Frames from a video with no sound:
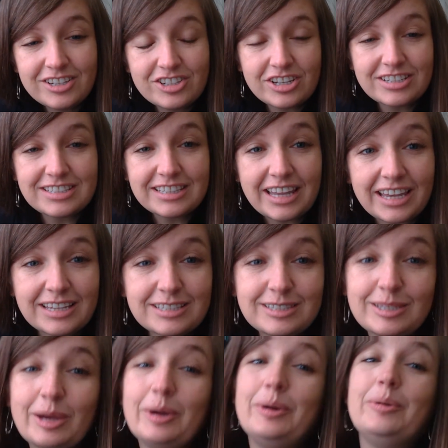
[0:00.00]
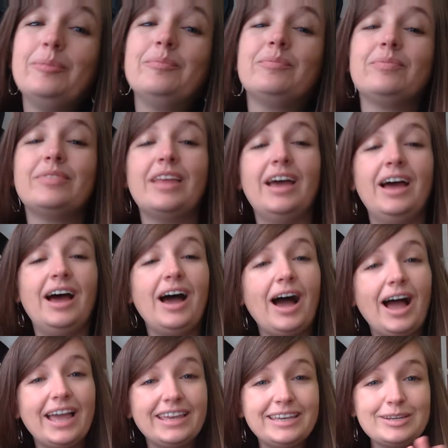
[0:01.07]
just like so.
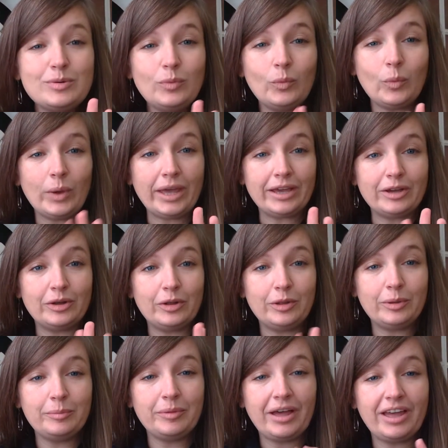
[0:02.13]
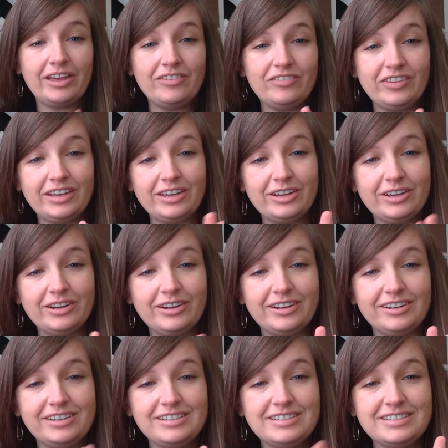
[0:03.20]
I can wiggle my
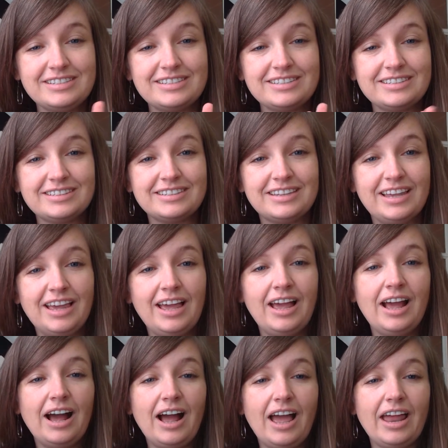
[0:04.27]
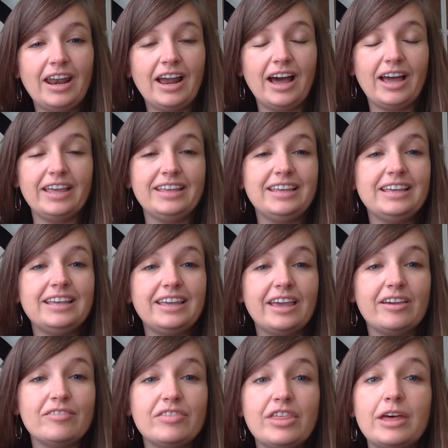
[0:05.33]
fingers, and I can
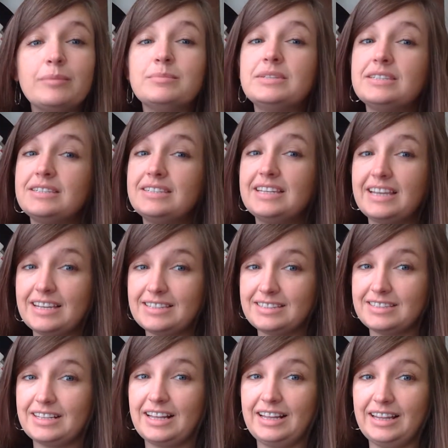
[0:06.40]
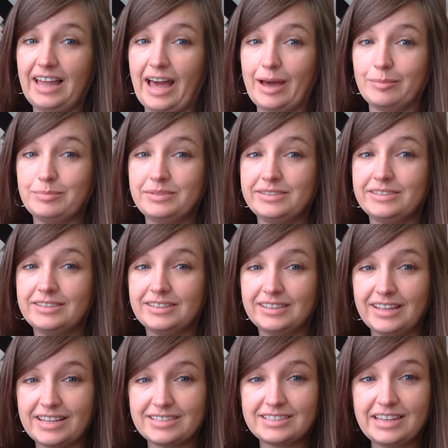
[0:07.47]
give them 6 claps.
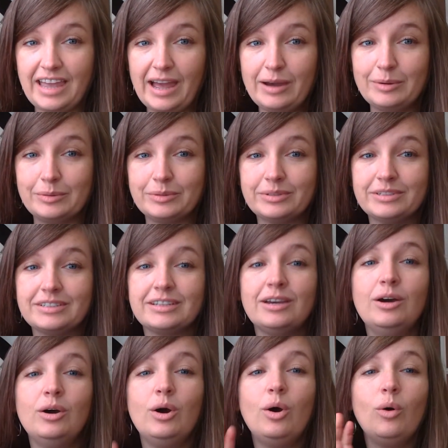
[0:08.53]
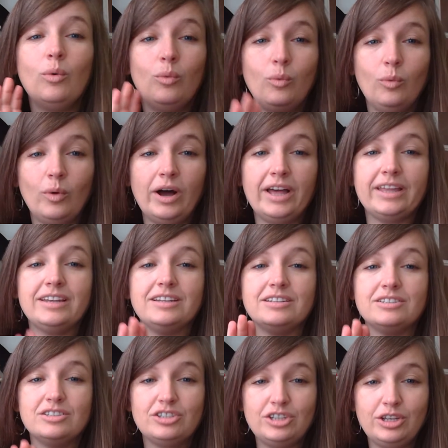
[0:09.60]
Let's count.
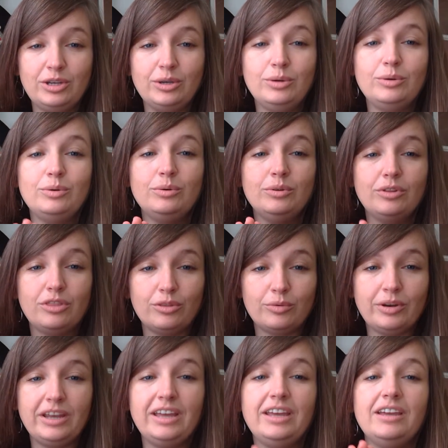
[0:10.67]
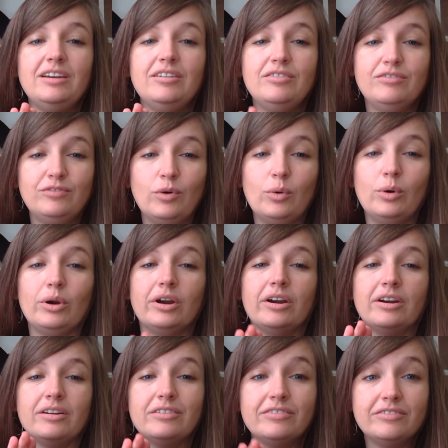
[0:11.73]
1, 2, 3,
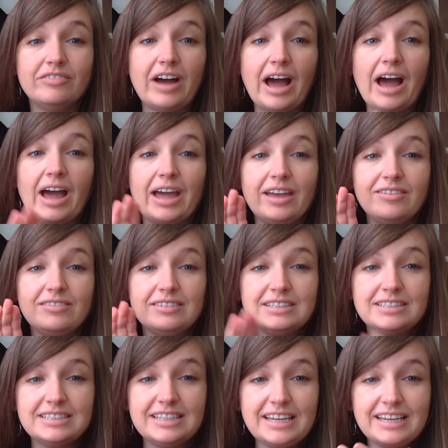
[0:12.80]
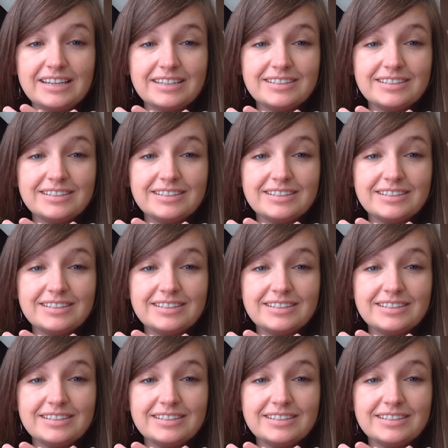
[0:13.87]
4, 5, 6.